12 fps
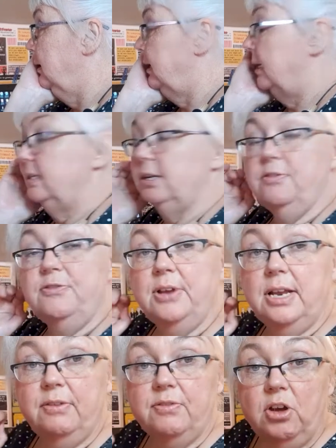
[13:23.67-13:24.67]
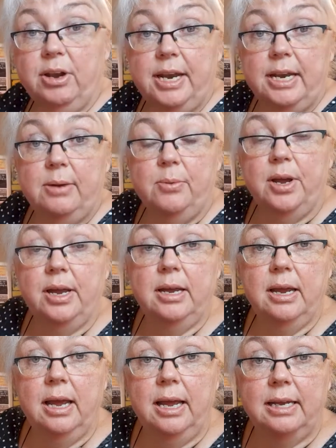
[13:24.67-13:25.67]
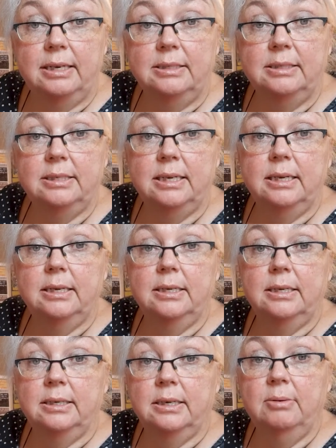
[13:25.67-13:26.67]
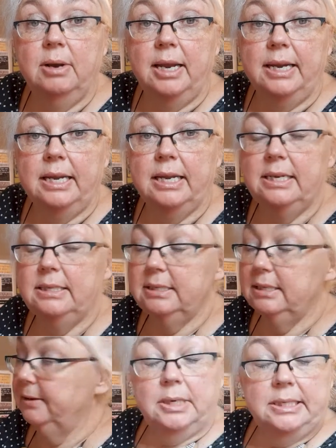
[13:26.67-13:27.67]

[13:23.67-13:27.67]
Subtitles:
And I don't feel I've got anywhere, and I don't like it.